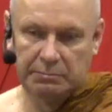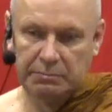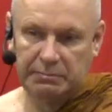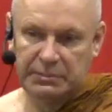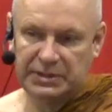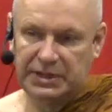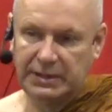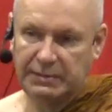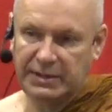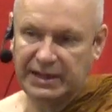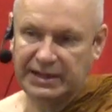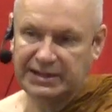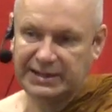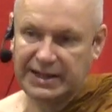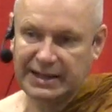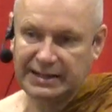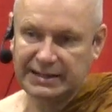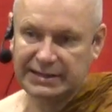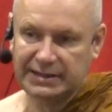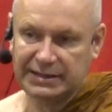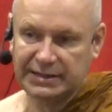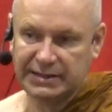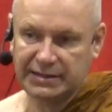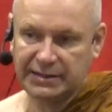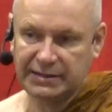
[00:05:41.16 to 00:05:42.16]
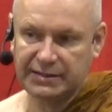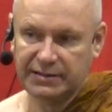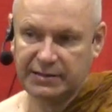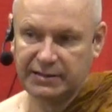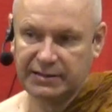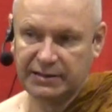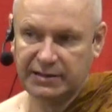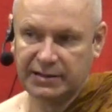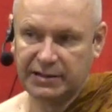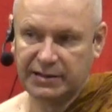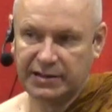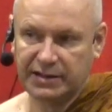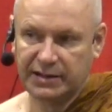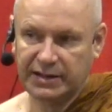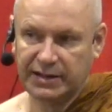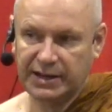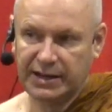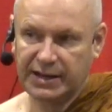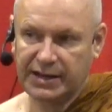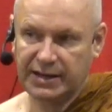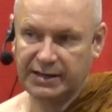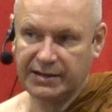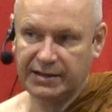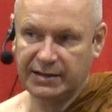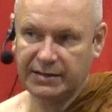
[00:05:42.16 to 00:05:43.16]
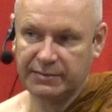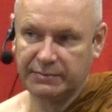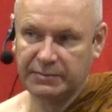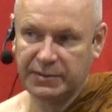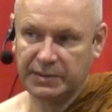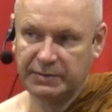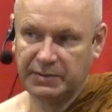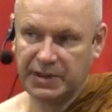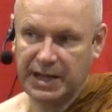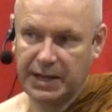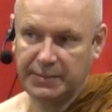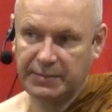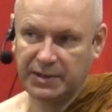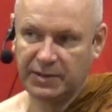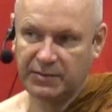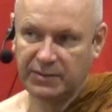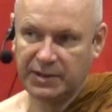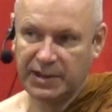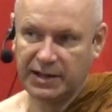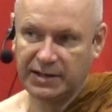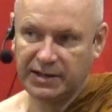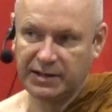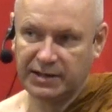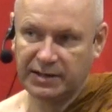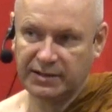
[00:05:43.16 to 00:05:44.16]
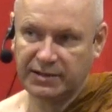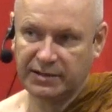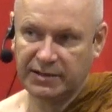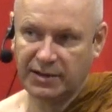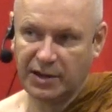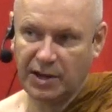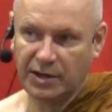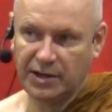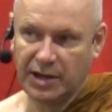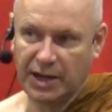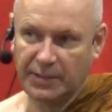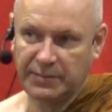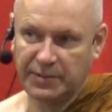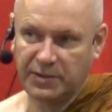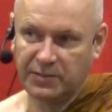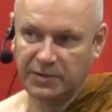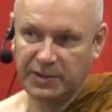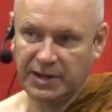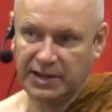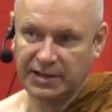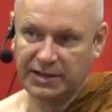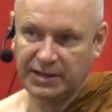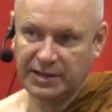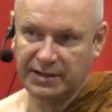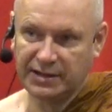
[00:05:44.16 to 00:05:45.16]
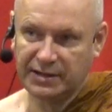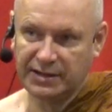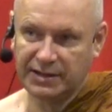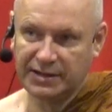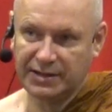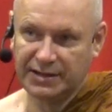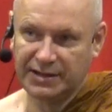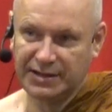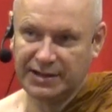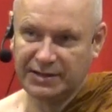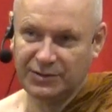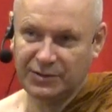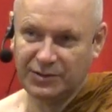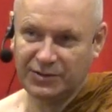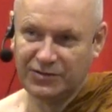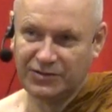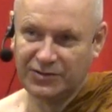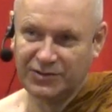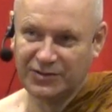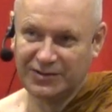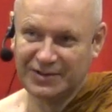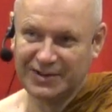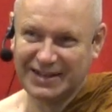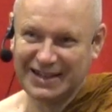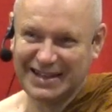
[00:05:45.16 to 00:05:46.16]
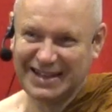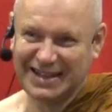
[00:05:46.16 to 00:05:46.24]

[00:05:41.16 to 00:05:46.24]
Does that make sense? Yeah, people happy with that? Unhappy with that? Yeah, neutral?